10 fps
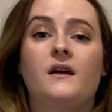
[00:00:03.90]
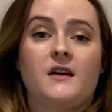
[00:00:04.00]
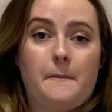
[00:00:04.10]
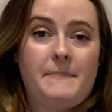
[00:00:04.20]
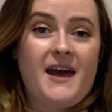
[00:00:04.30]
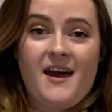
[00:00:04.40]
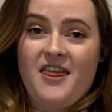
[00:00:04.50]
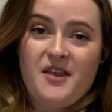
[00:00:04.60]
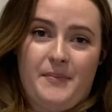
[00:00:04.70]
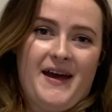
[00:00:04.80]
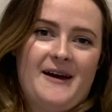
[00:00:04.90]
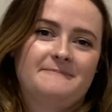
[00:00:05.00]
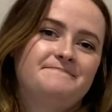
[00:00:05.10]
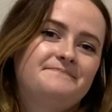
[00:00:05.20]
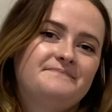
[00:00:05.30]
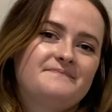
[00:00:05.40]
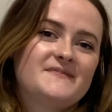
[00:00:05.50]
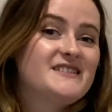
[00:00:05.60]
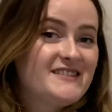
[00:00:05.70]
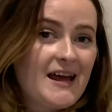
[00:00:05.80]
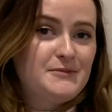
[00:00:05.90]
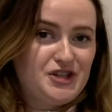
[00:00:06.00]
Compare the pair. Same